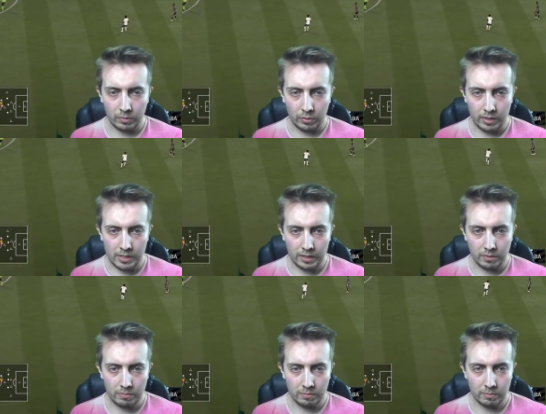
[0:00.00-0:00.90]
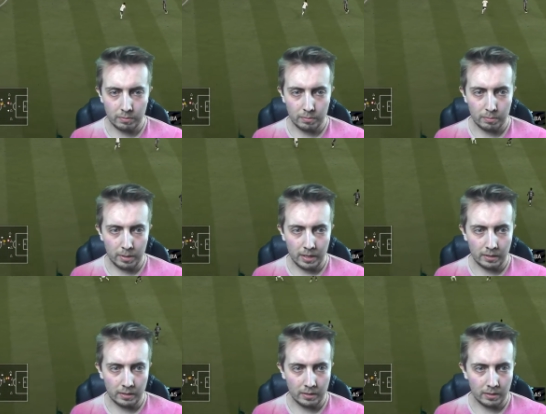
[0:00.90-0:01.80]
Great tackle. Bang.
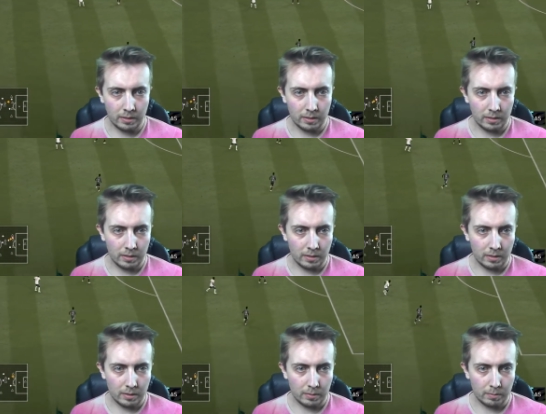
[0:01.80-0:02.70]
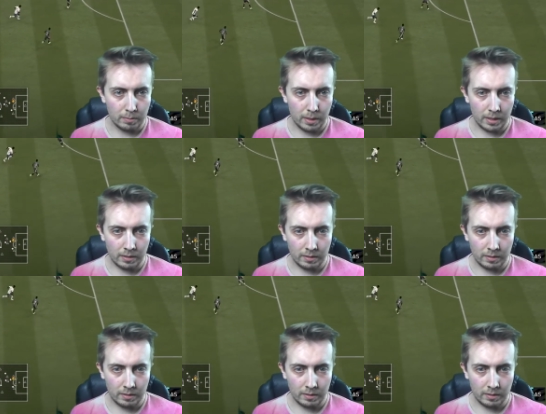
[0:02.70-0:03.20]
Bang.